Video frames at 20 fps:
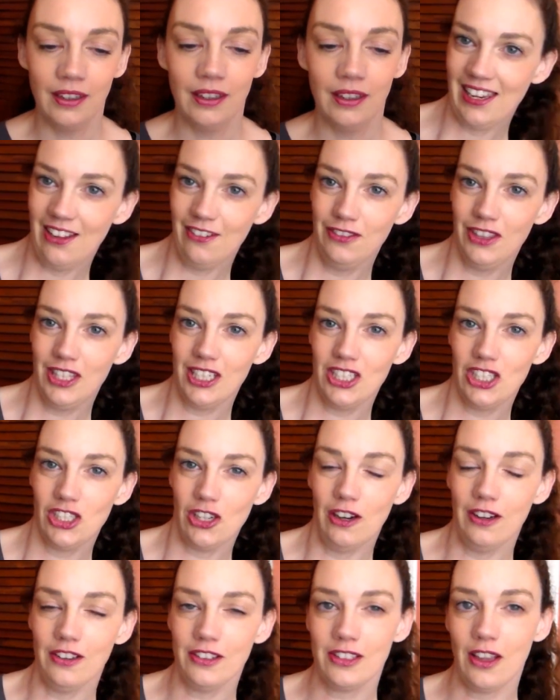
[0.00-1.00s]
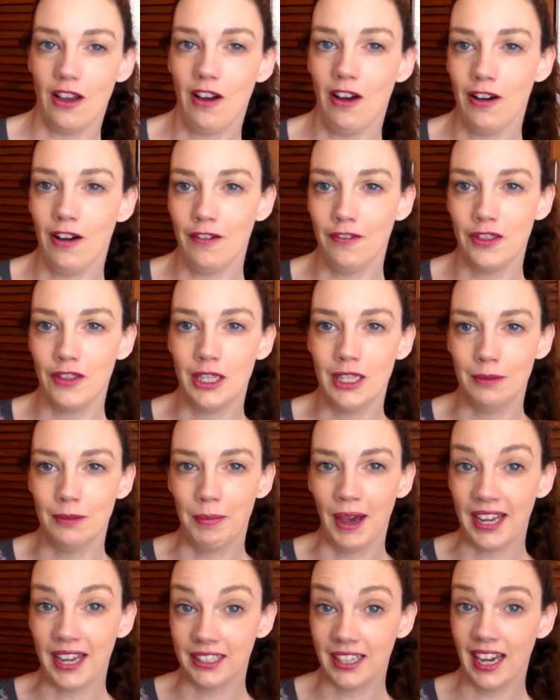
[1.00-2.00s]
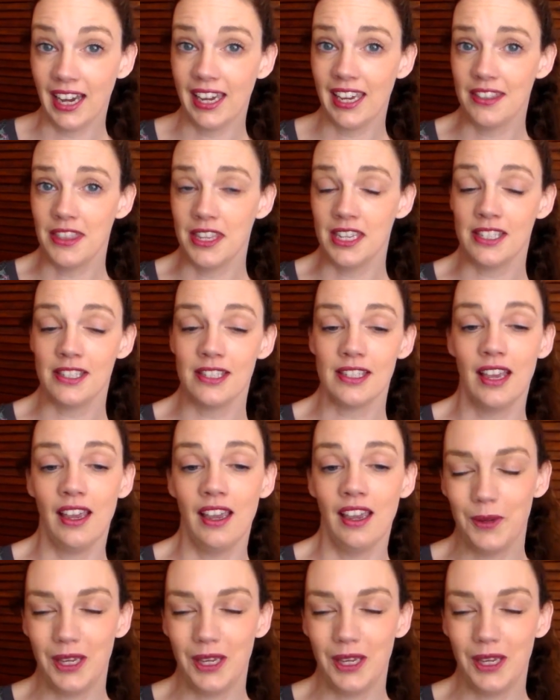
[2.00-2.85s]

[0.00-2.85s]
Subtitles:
I loved the shots of the bad guy in this